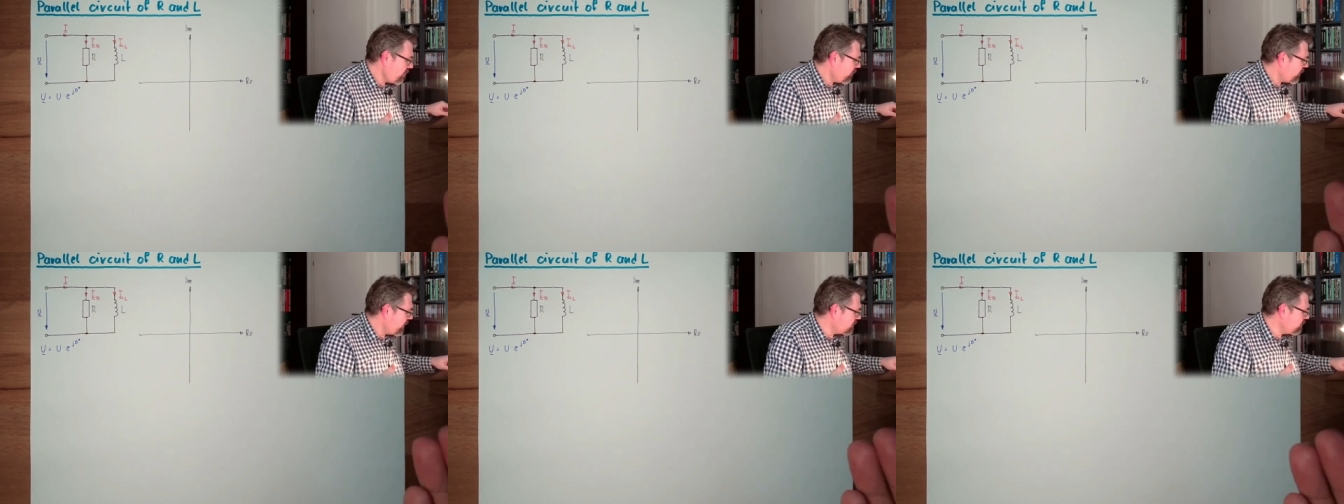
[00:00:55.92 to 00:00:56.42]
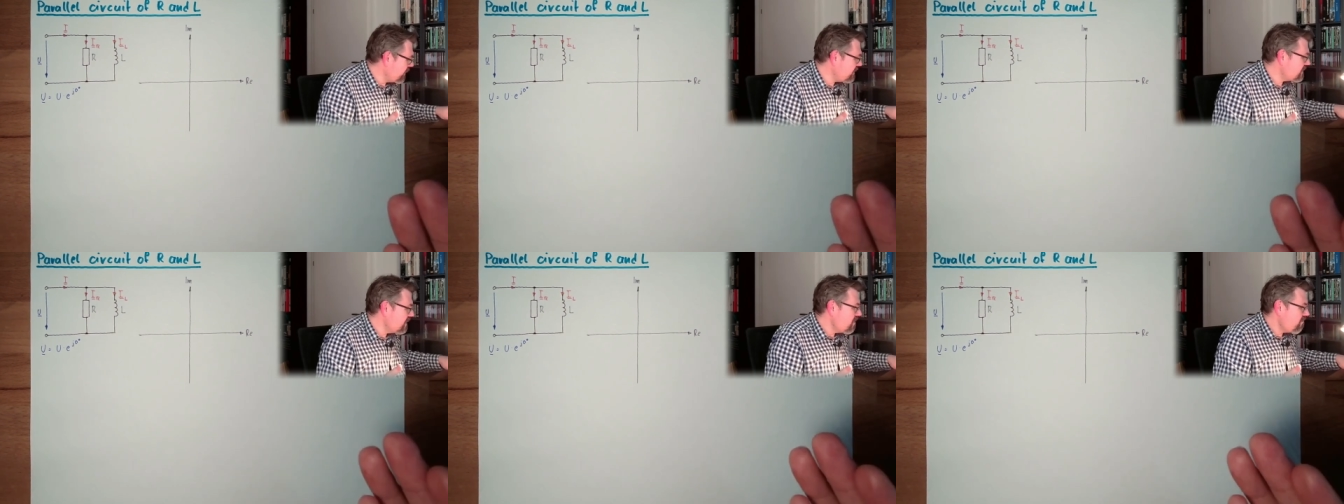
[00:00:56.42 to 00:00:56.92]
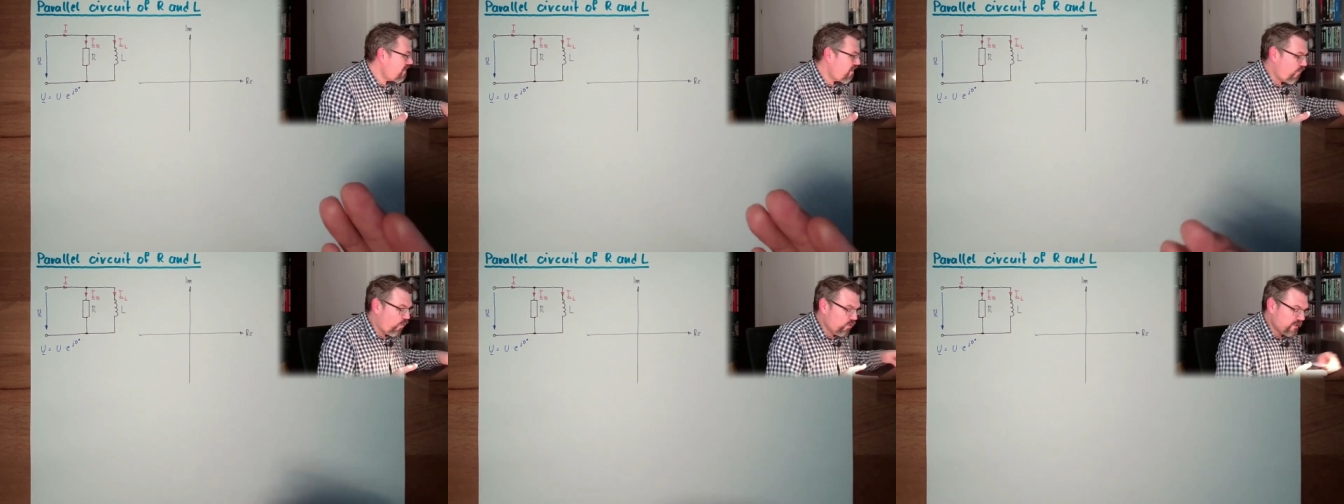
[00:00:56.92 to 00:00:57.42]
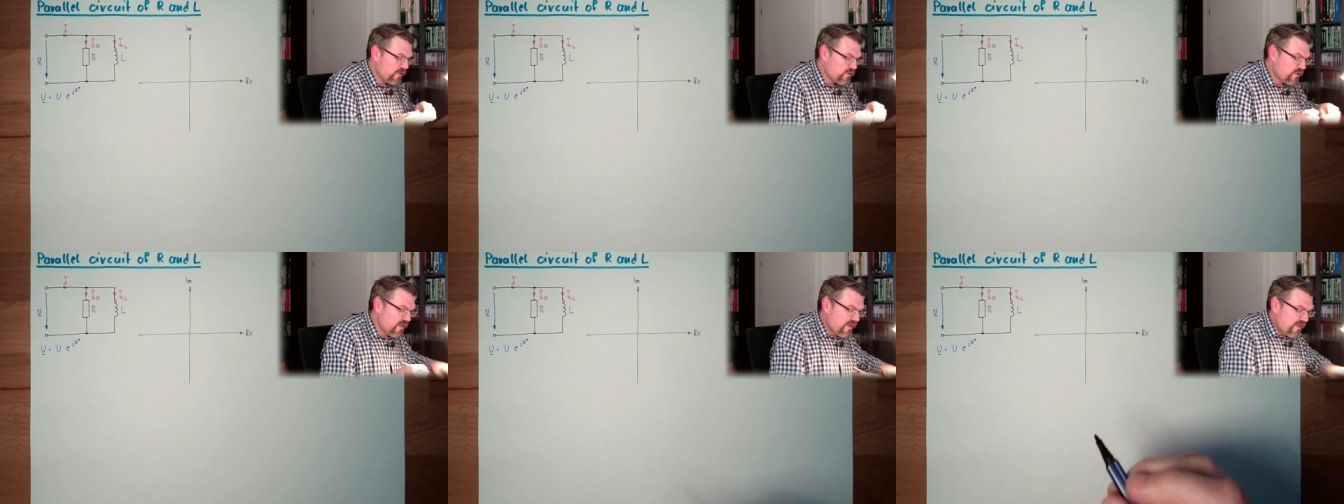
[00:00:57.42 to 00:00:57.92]
This means my voltage
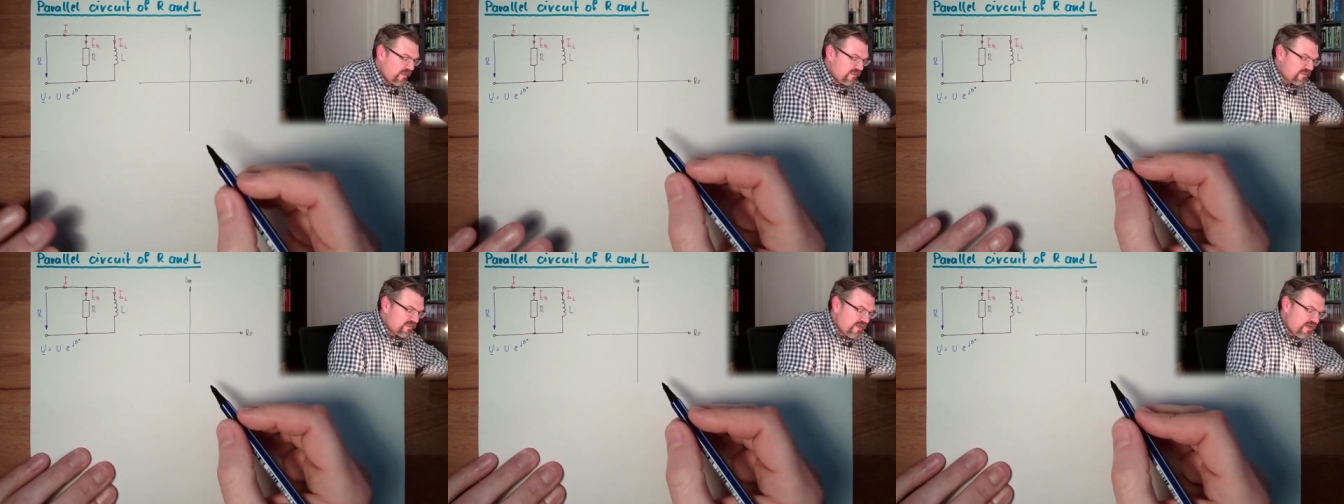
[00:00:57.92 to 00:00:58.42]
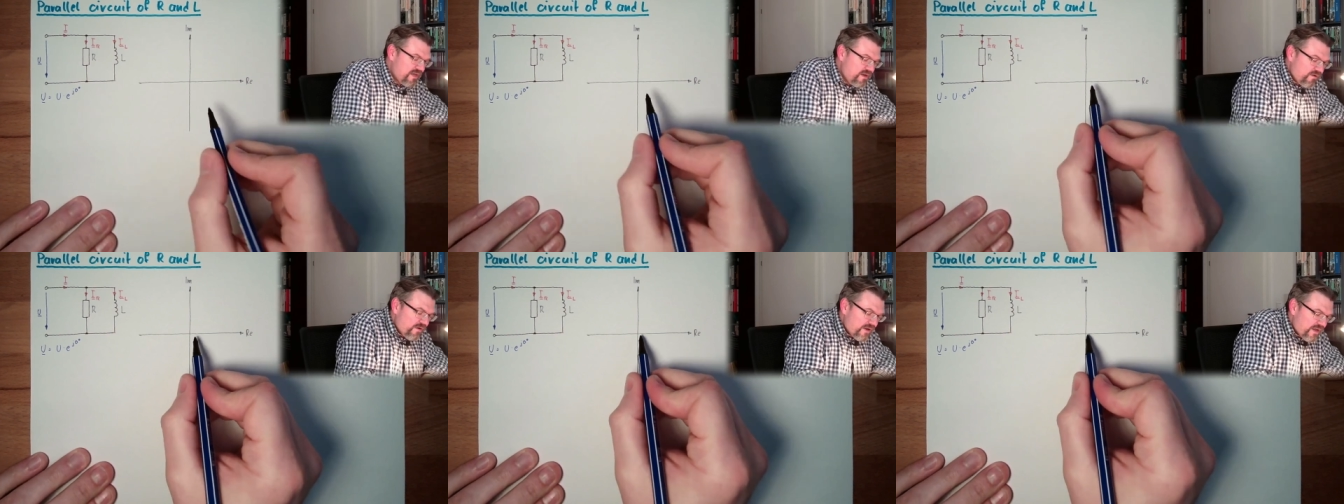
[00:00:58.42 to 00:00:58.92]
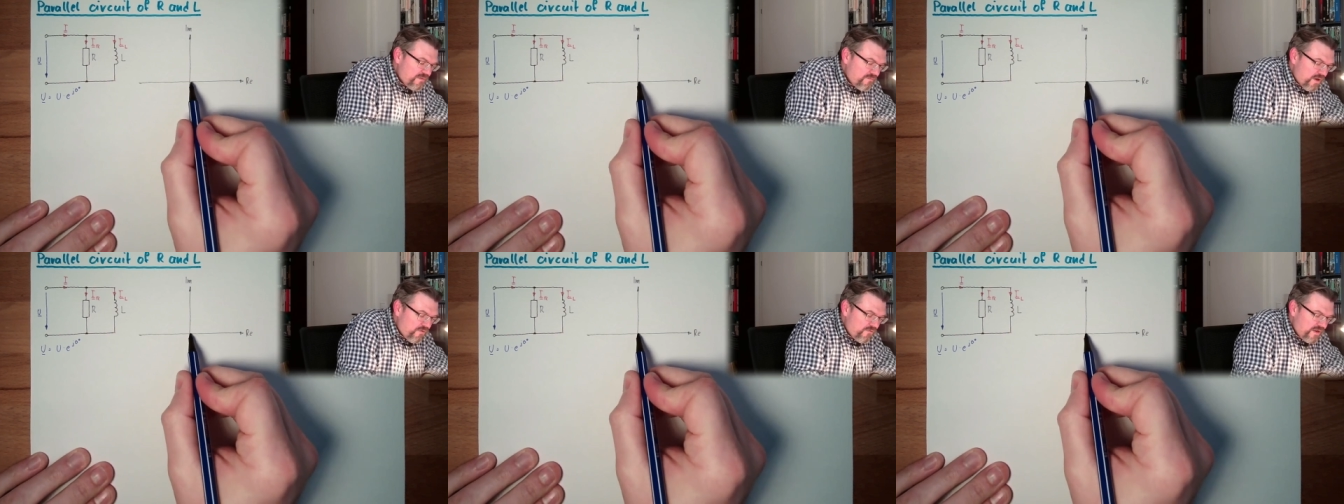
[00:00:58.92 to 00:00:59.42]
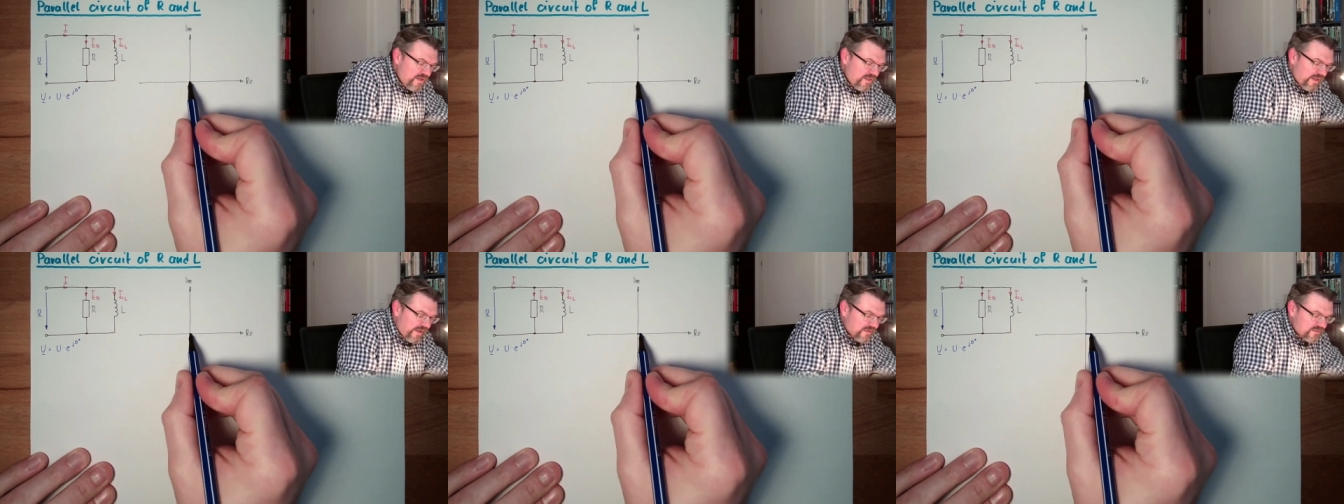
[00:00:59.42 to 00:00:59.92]
is here in my real
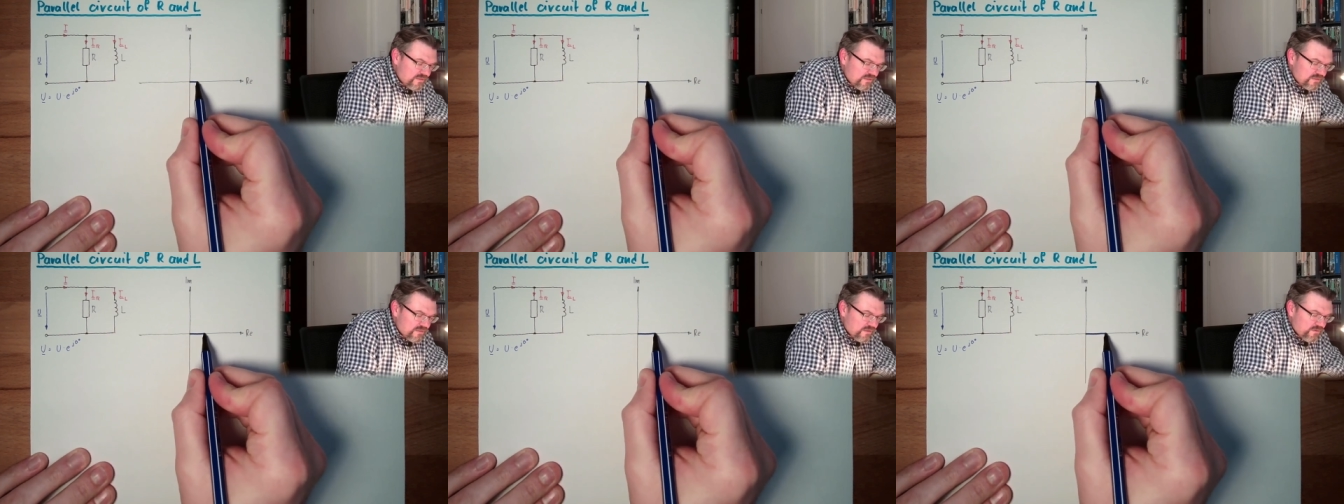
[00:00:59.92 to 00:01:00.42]
axis